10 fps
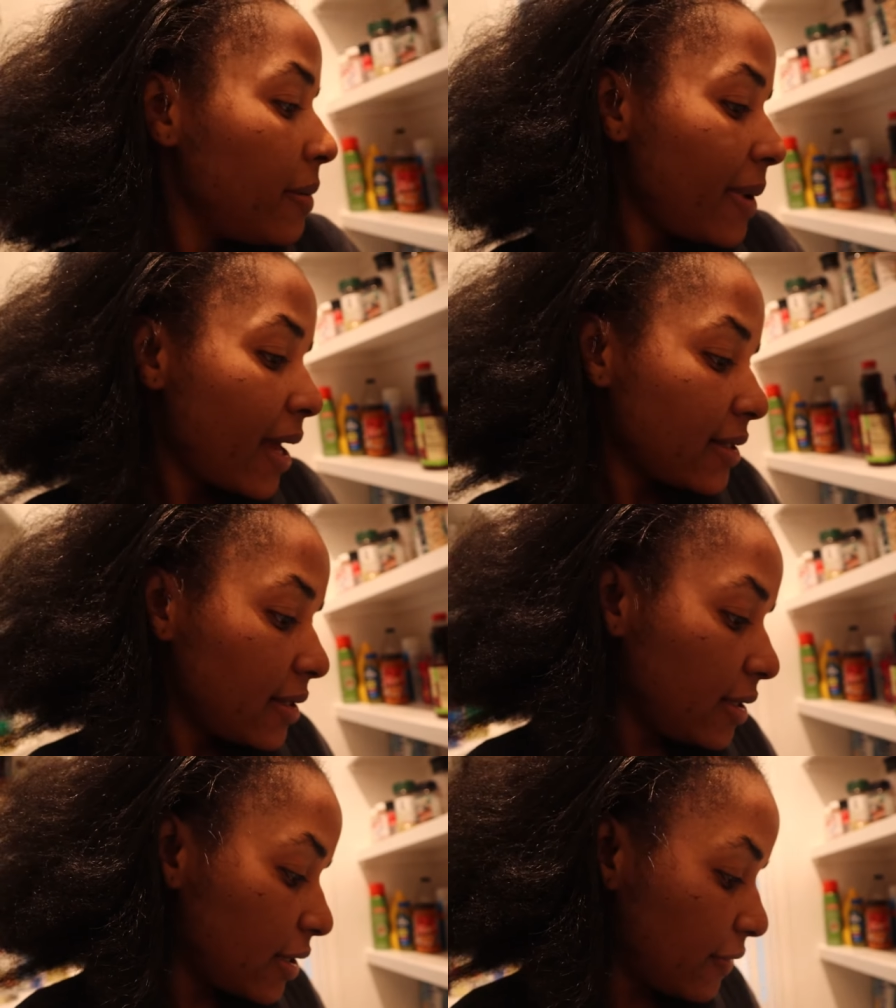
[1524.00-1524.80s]
Back
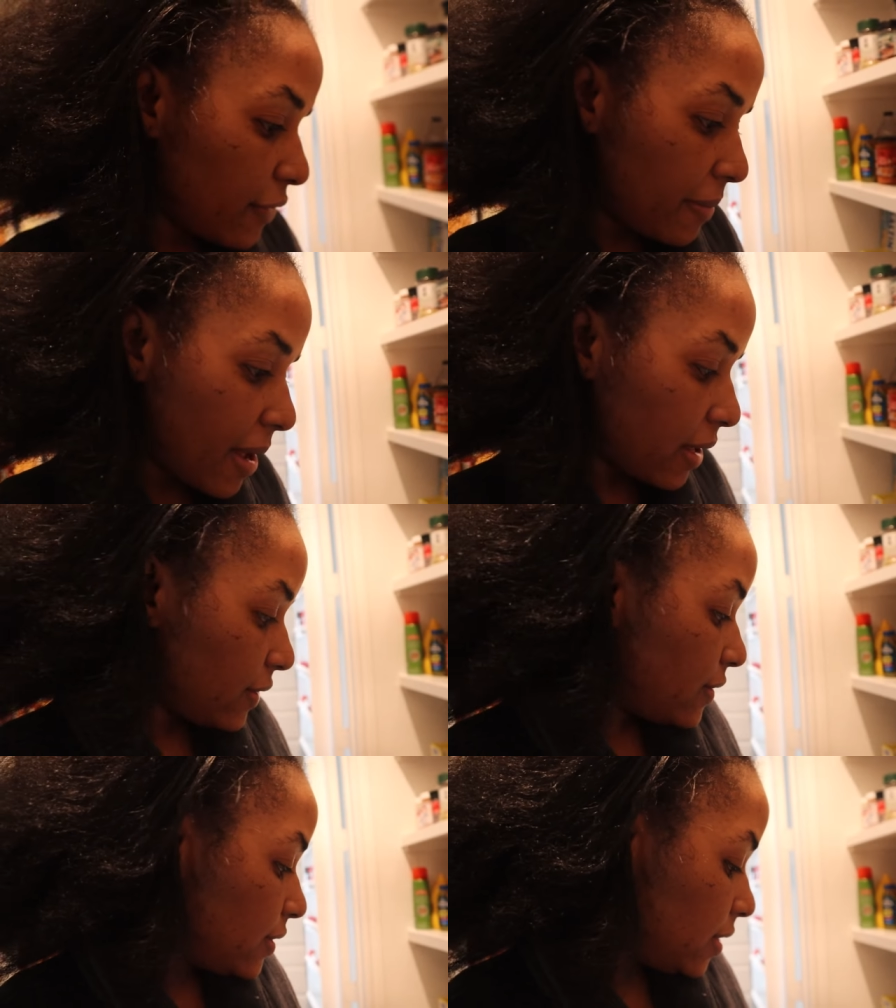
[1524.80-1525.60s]
to looking for my
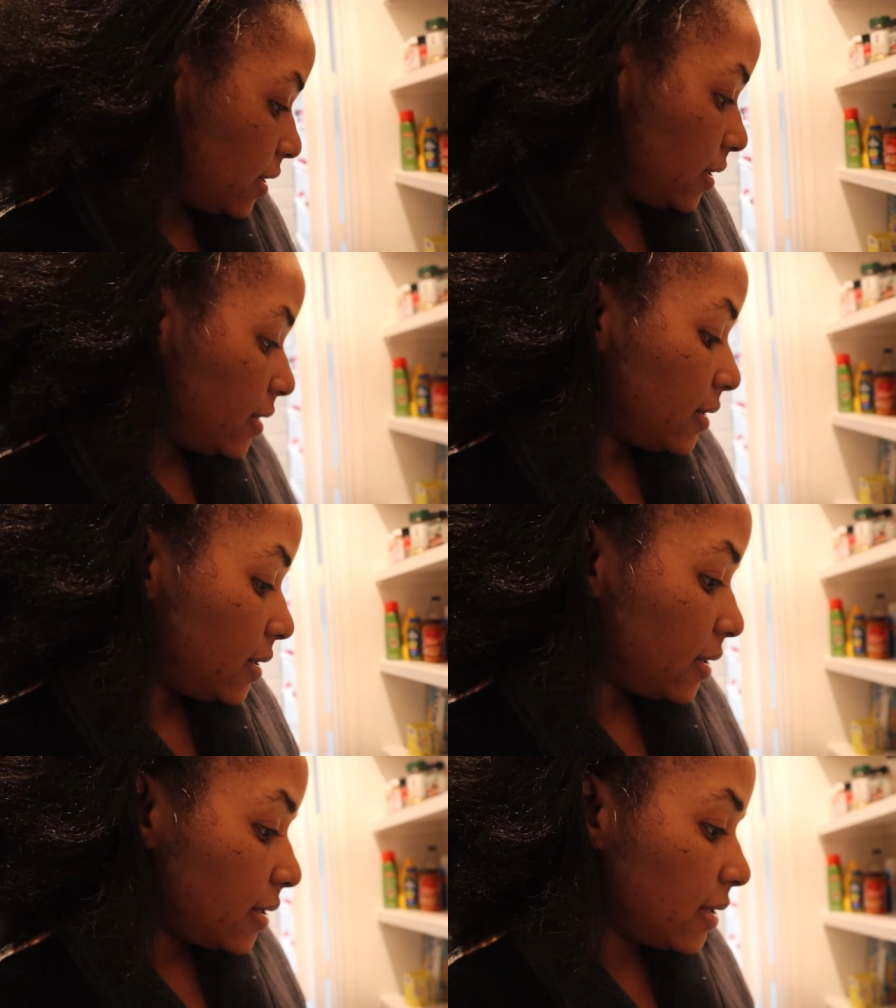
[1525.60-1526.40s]

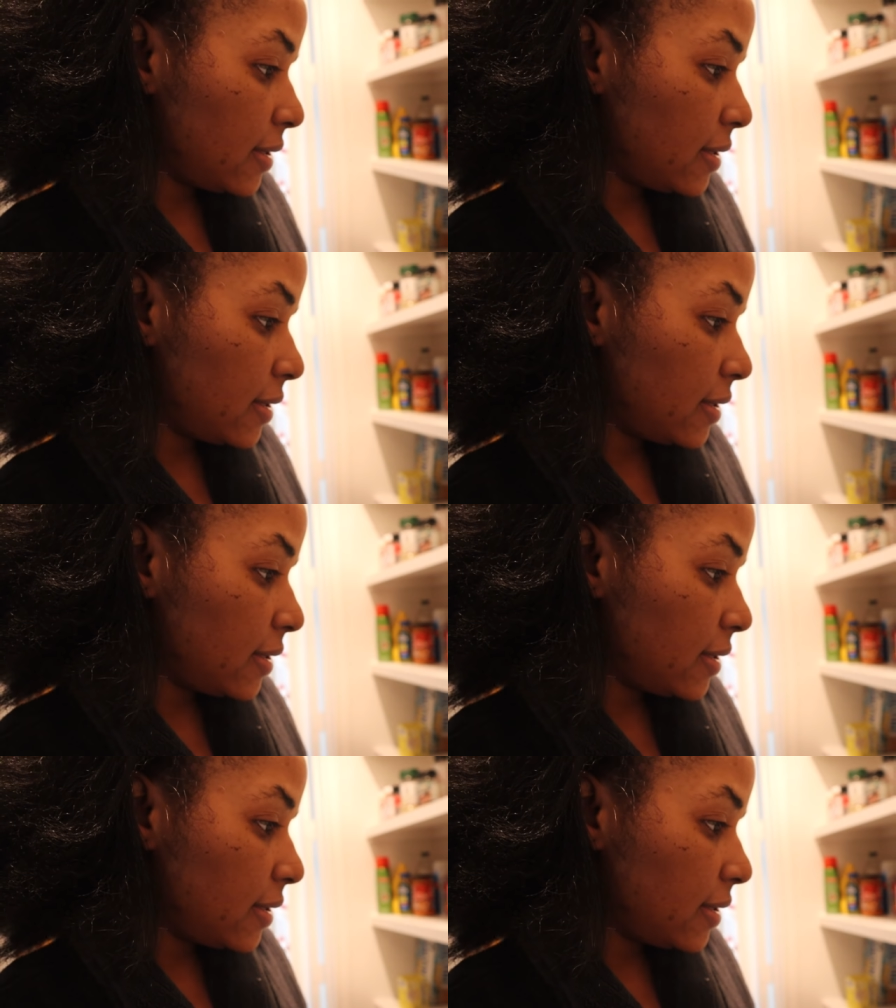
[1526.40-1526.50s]
cookies.